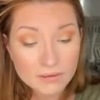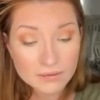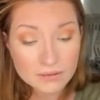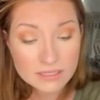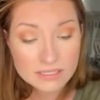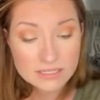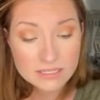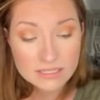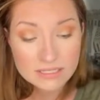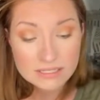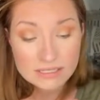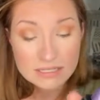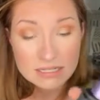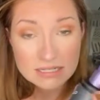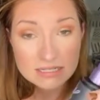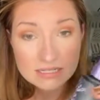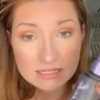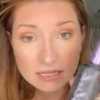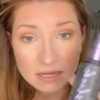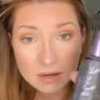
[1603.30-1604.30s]
This is
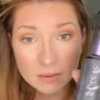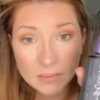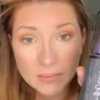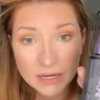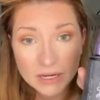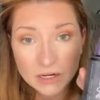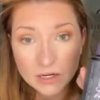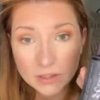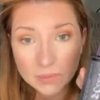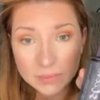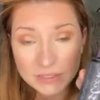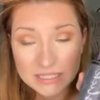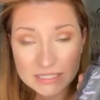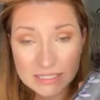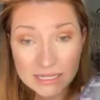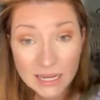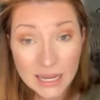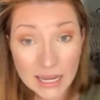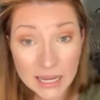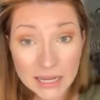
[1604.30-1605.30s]
De-Slick by Urban
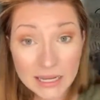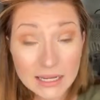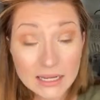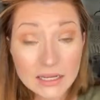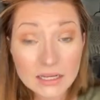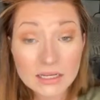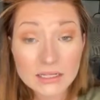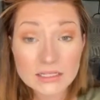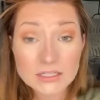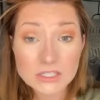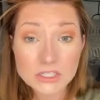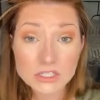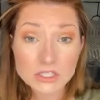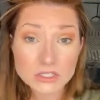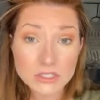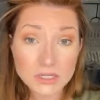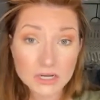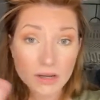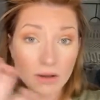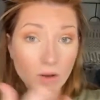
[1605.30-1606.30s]
Decay. It's
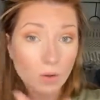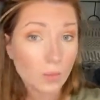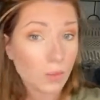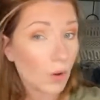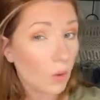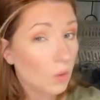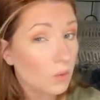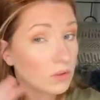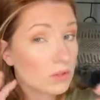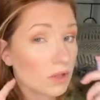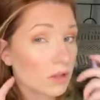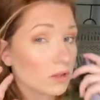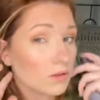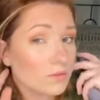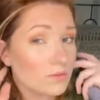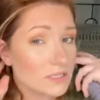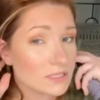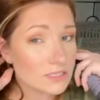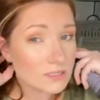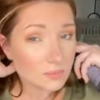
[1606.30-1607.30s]
just going to help hold all
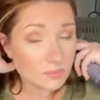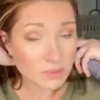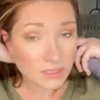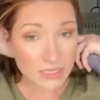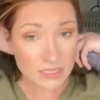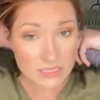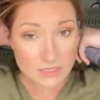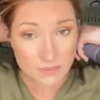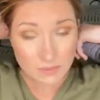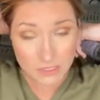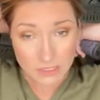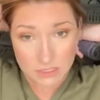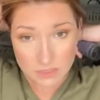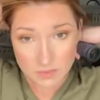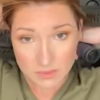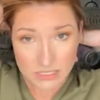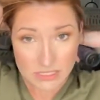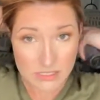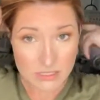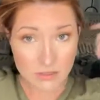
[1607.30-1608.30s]
of this in place
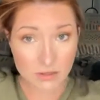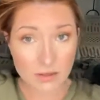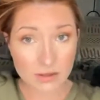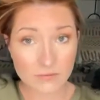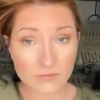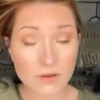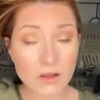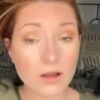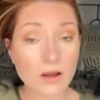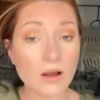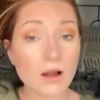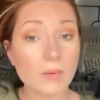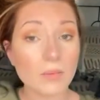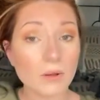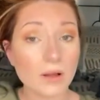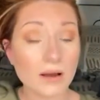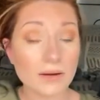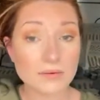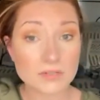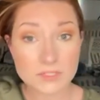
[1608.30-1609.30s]
because we still have a
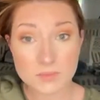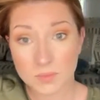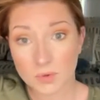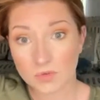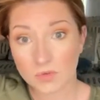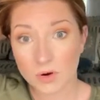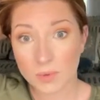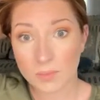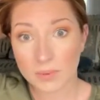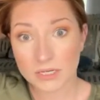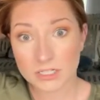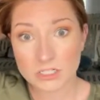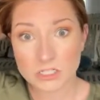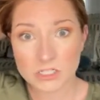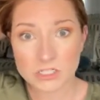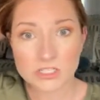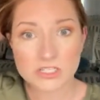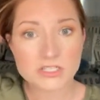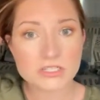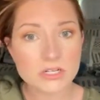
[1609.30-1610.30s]
couple hours before
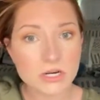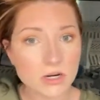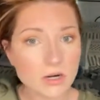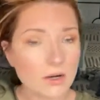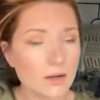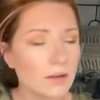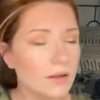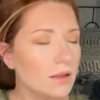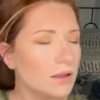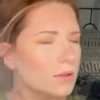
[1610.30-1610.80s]
pictures start.